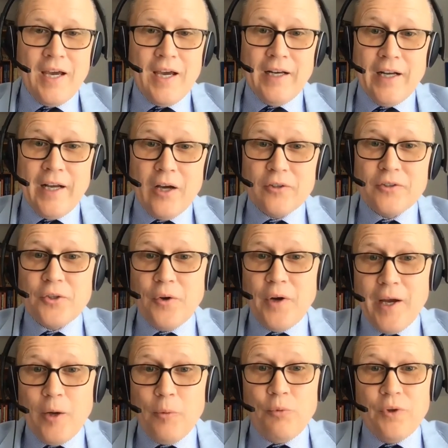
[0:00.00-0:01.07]
And I also
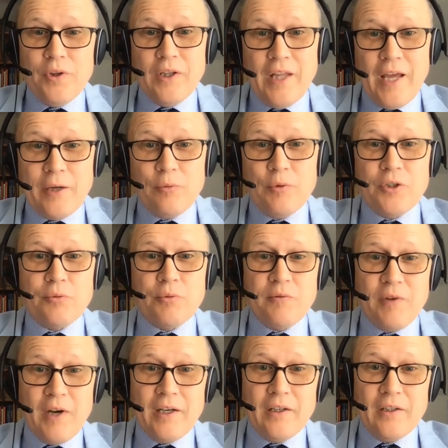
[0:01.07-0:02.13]
help with language
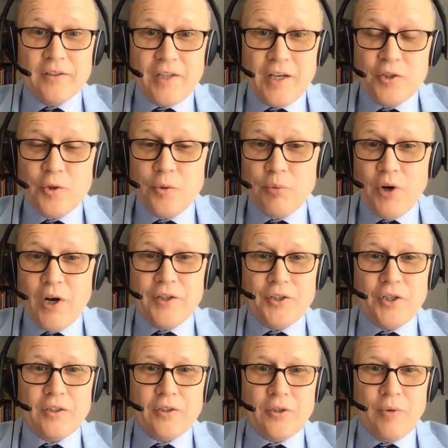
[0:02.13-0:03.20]
revitalization
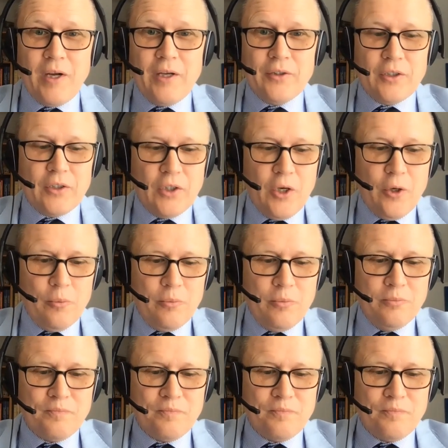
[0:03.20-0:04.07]
projects around the globe.